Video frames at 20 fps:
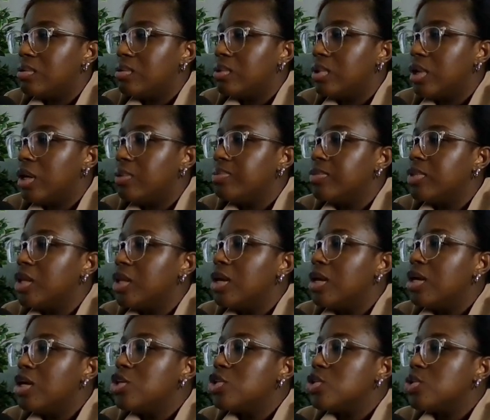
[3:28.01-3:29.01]
Okay,
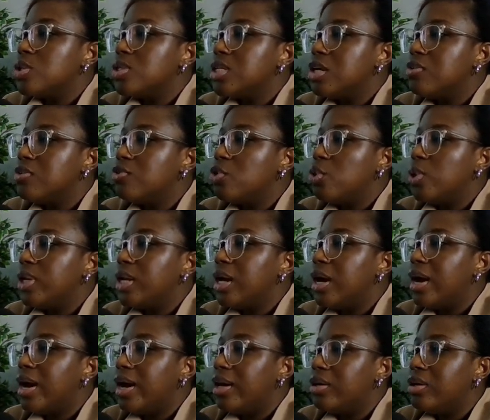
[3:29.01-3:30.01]
so instead of going
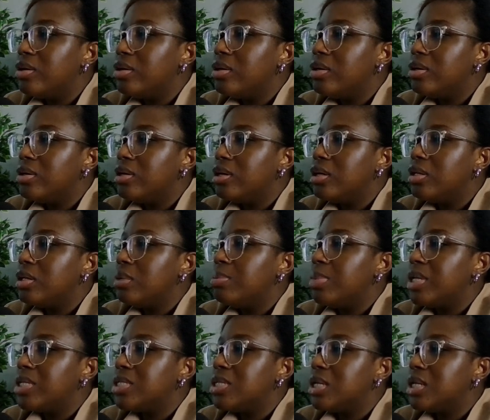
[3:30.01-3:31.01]
higher, they
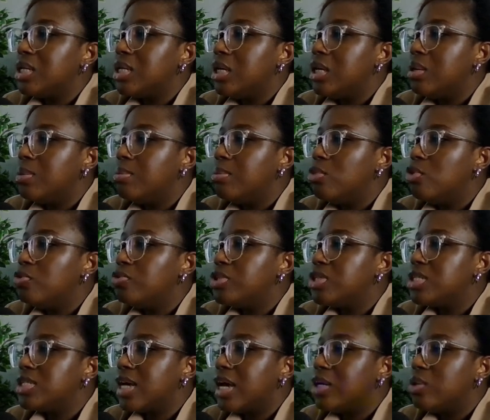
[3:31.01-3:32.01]
basically moved
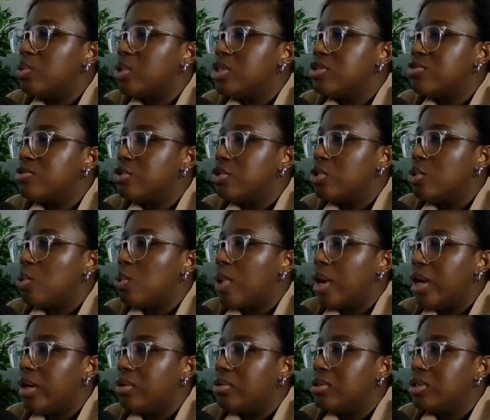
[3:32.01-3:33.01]
sideways for a
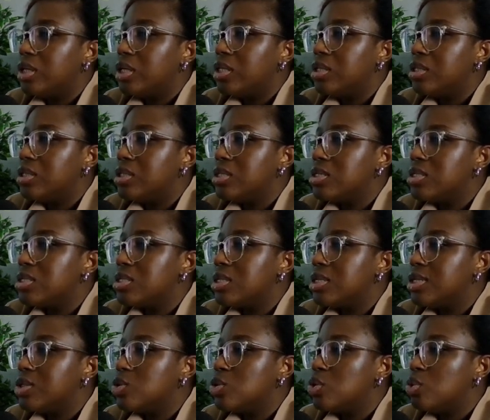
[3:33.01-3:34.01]
while in this
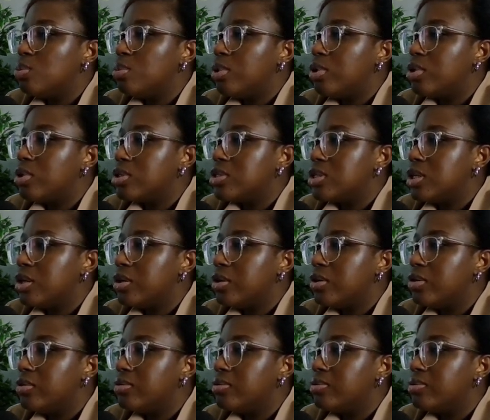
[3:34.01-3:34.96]
little box here,